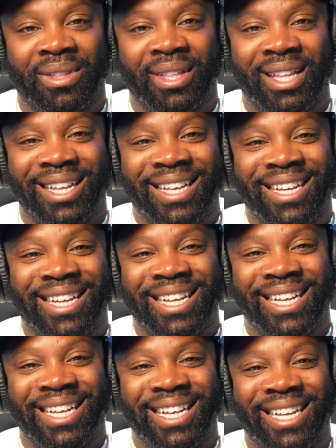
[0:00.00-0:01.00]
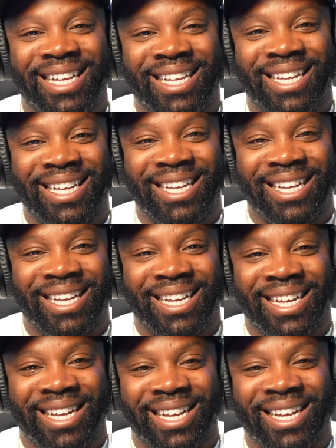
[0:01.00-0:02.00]

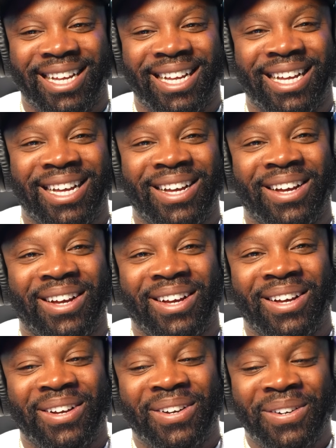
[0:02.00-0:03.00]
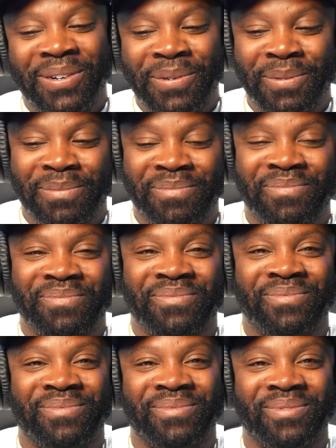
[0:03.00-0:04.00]

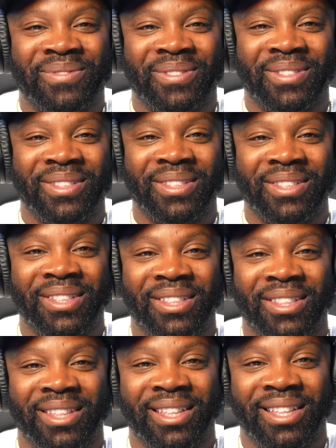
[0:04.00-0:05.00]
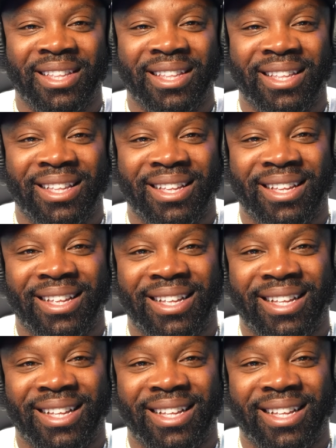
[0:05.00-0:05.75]
(not speaking)